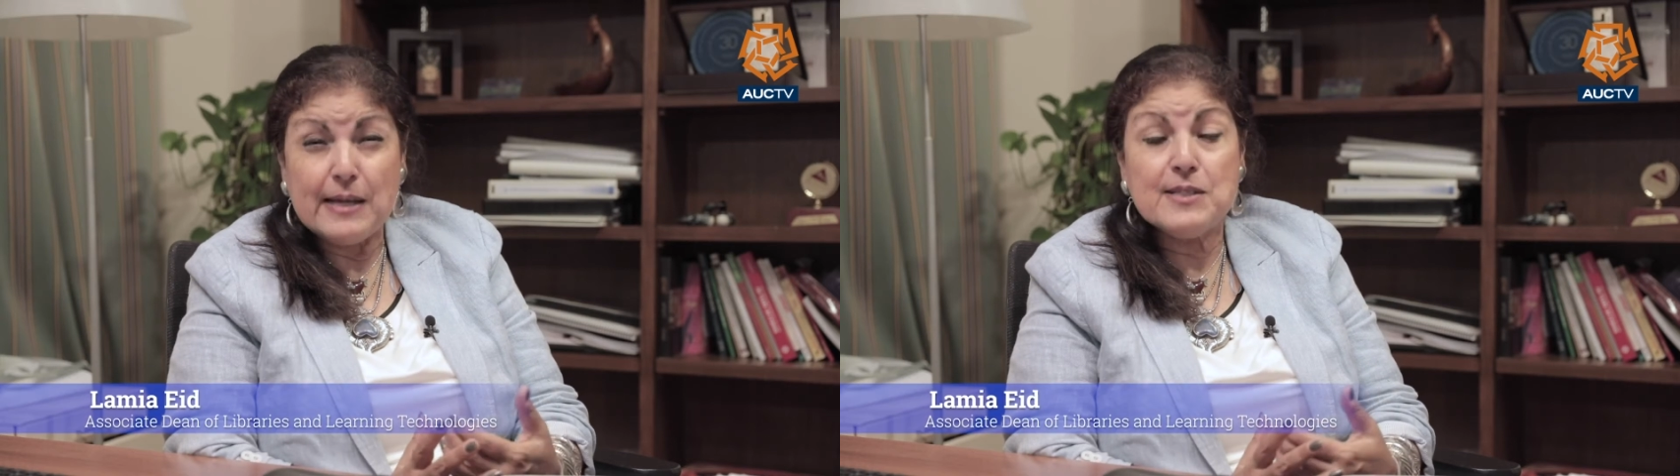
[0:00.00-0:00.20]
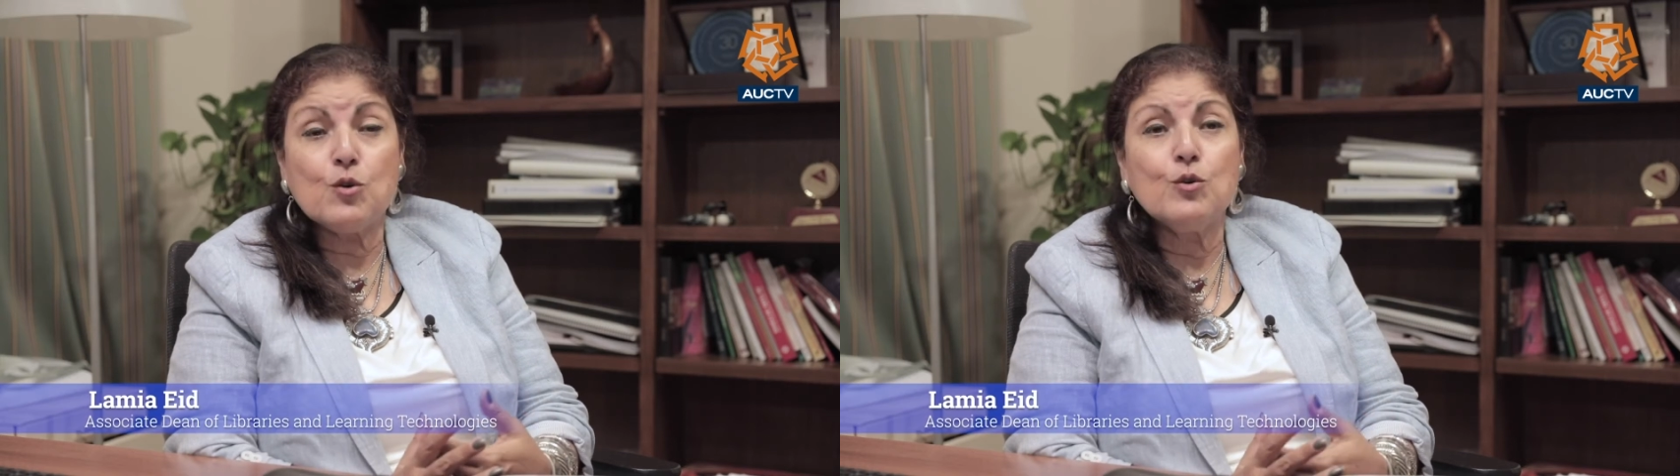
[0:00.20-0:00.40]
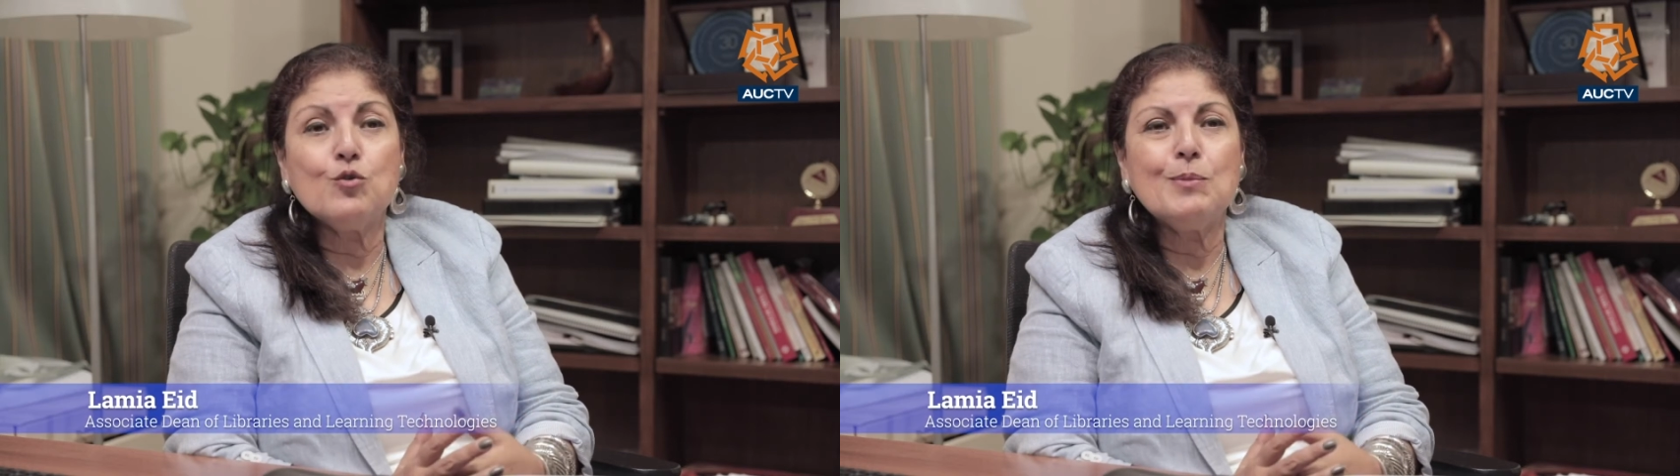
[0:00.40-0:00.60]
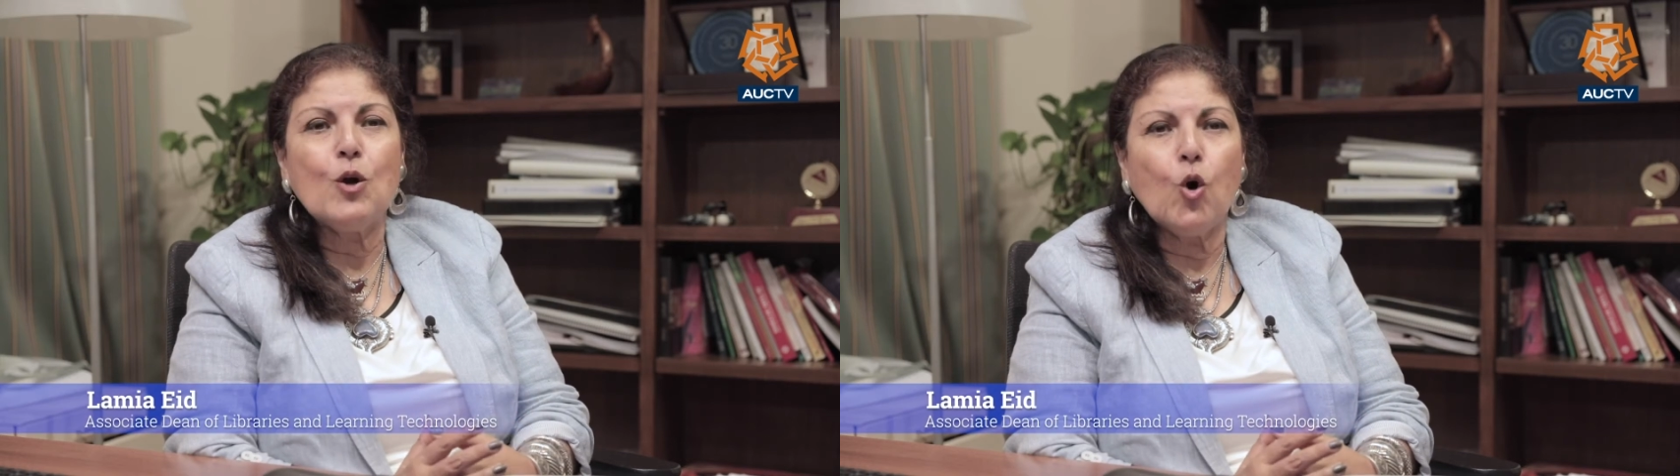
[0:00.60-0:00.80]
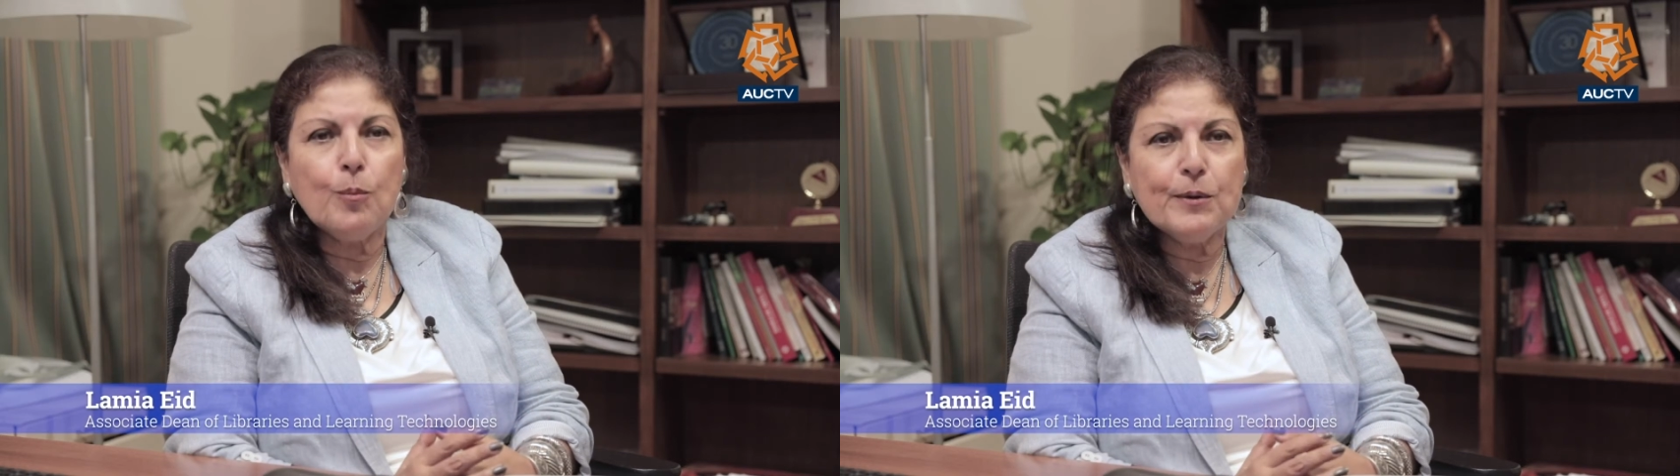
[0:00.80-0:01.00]
that's going to
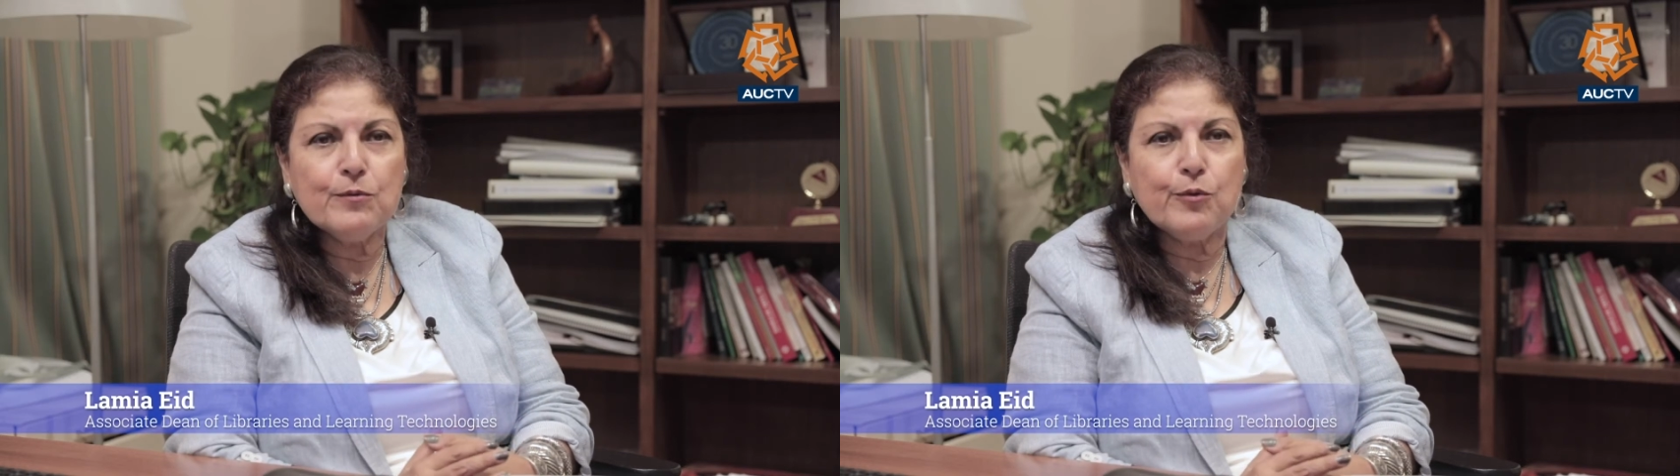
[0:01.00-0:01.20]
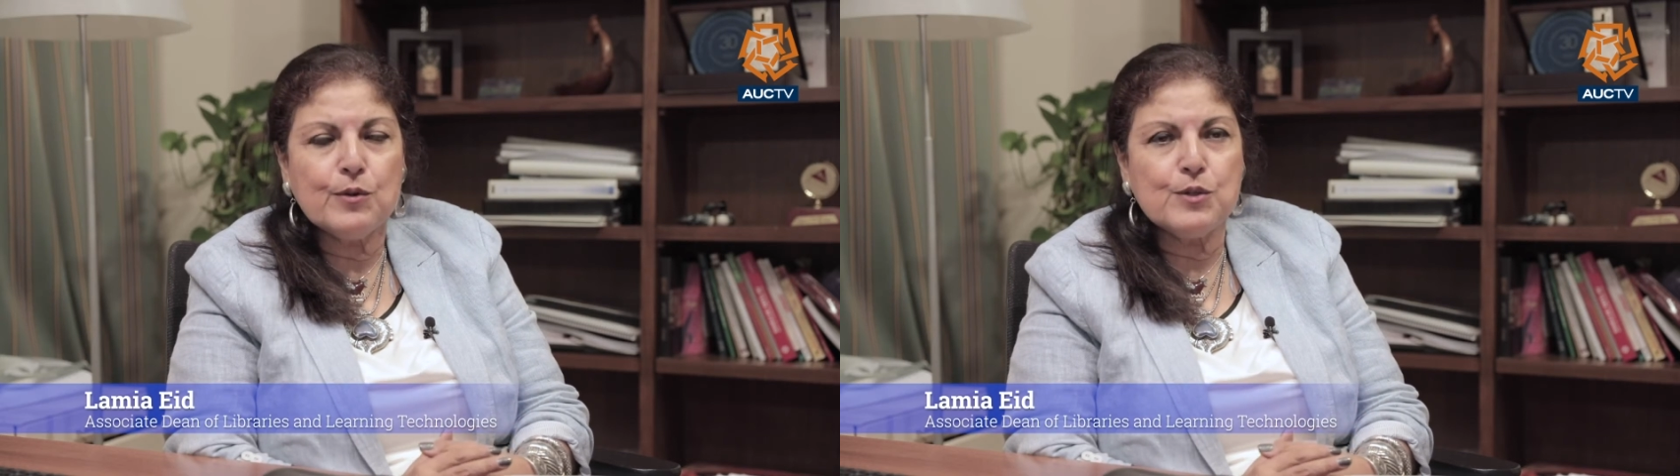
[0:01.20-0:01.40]
be open for